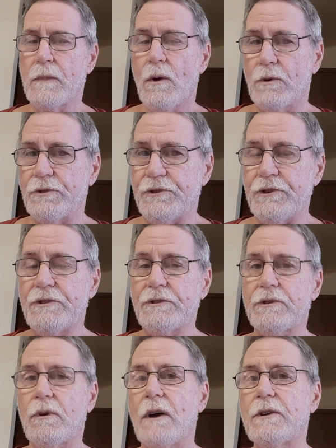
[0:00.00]
Was Jesus
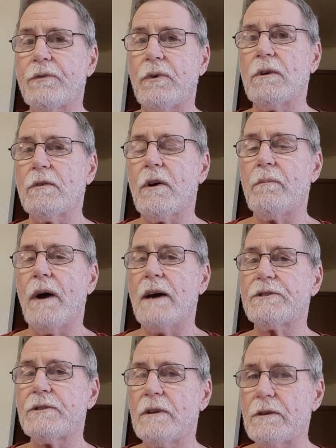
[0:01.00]
Christ full of
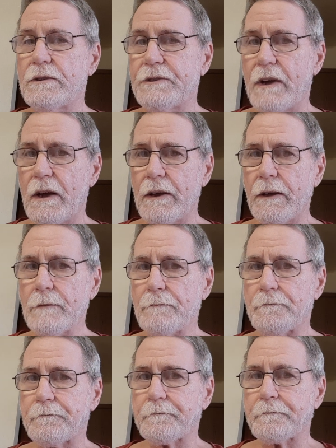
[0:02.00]
compassion and understanding?
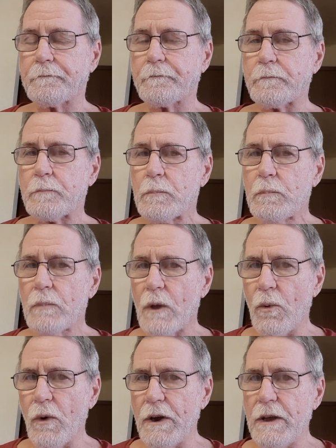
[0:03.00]

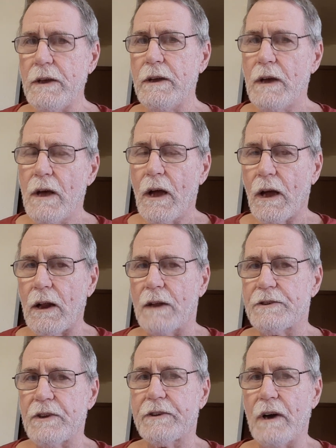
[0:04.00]
When he
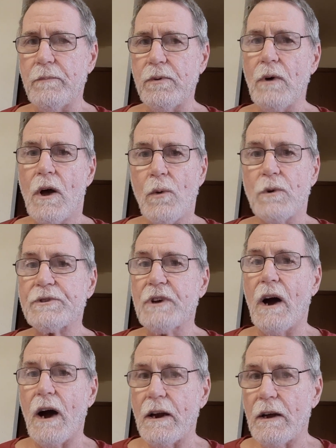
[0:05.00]
cleansed the temple? Was
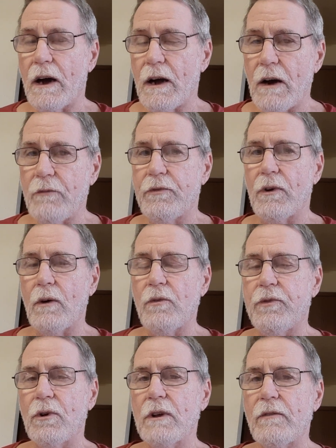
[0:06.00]
God uh,
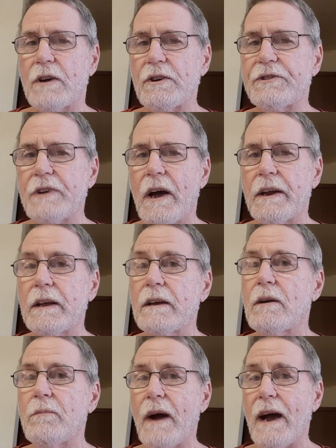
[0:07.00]
full of understanding and
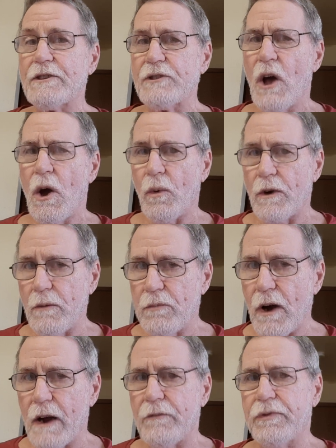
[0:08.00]
compassion when he
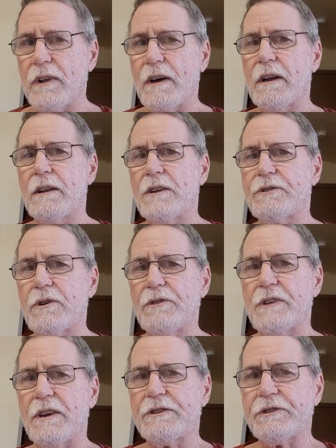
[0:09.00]
brought a flood on this earth
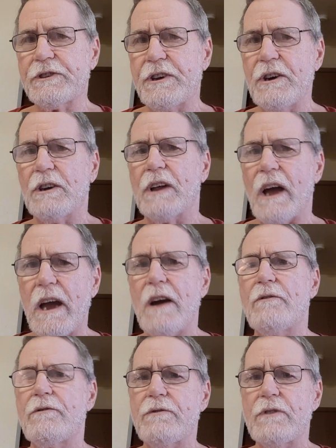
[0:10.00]
that killed
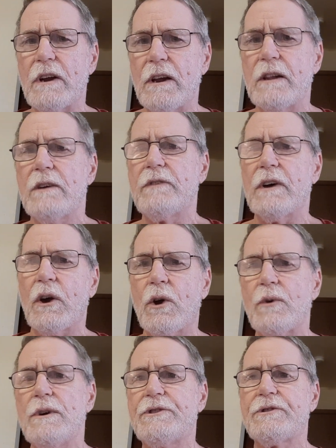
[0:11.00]
every living
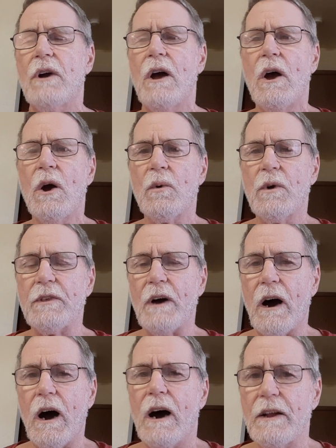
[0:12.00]
creature with
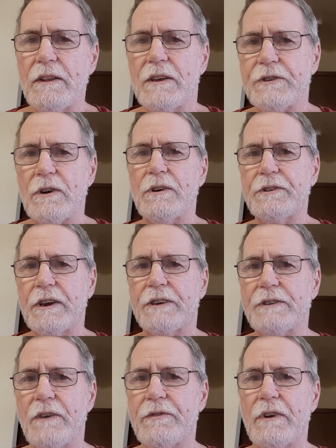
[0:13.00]
on this earth
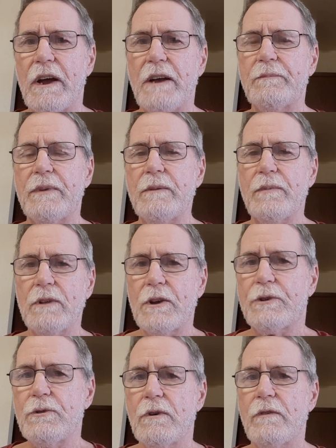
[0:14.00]
except for eight people and
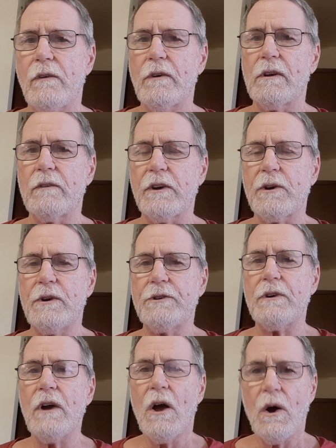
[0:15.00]
two of every living
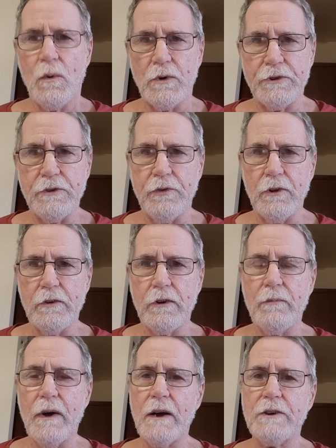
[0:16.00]
creature? Was he full of
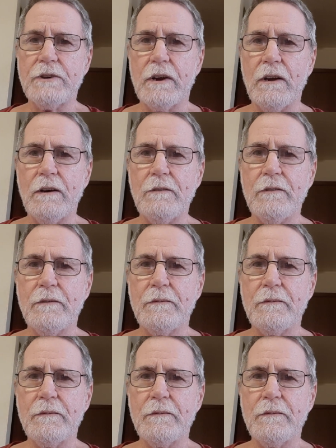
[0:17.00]
compassion and love?